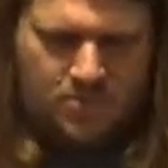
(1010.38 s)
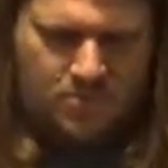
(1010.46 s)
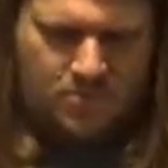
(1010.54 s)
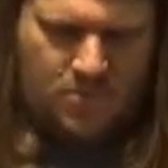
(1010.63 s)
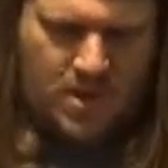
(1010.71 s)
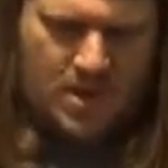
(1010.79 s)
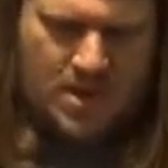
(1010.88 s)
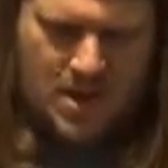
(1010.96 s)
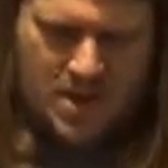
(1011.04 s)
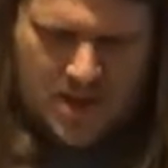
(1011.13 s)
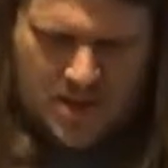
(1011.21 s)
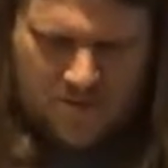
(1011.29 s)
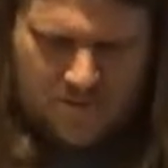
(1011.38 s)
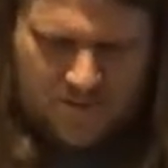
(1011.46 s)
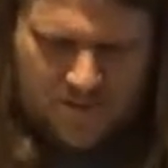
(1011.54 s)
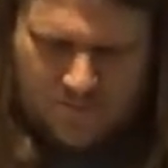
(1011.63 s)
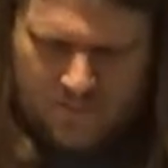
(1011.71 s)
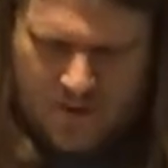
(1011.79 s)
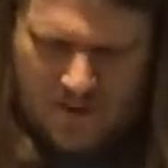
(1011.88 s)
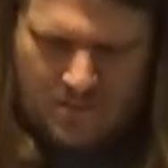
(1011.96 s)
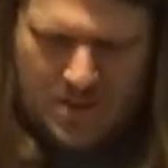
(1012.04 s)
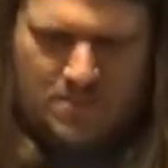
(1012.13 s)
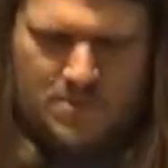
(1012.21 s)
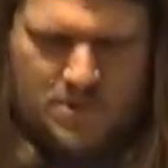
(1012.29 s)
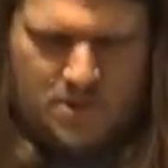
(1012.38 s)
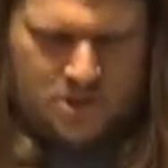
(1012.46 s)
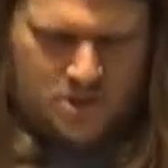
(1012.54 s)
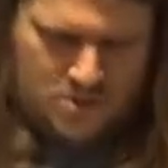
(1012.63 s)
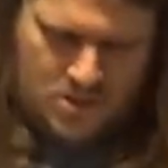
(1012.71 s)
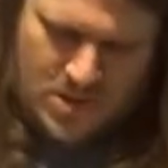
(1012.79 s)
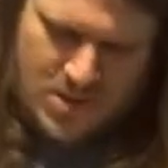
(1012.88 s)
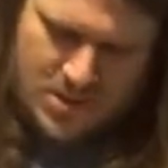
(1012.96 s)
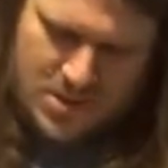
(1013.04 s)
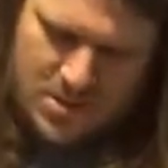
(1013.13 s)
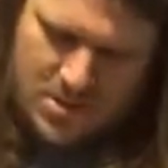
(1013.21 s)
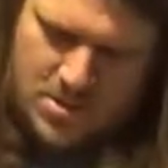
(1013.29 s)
Might not be able to show this.